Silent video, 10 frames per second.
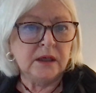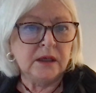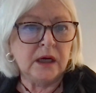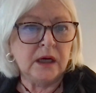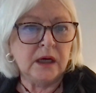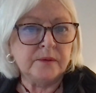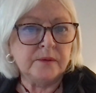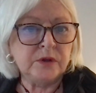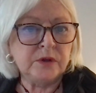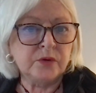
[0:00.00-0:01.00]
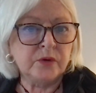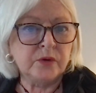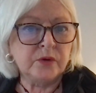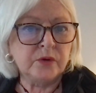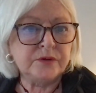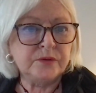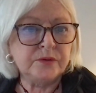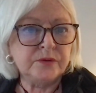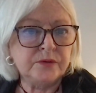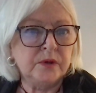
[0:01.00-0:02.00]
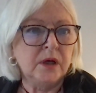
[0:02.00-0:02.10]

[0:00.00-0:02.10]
Uh, you're going to